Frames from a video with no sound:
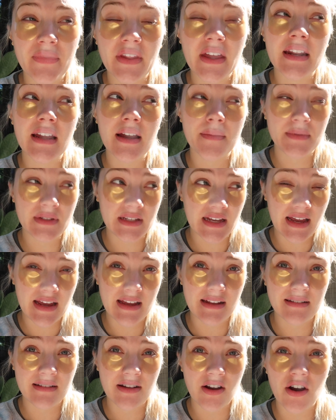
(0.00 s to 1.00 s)
an
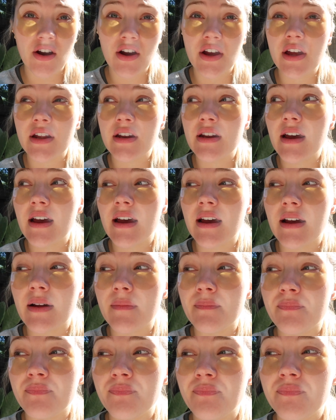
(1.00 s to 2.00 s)
update on
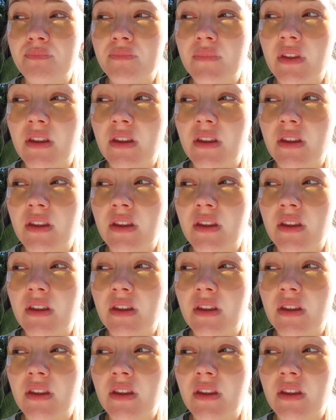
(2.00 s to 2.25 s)
um,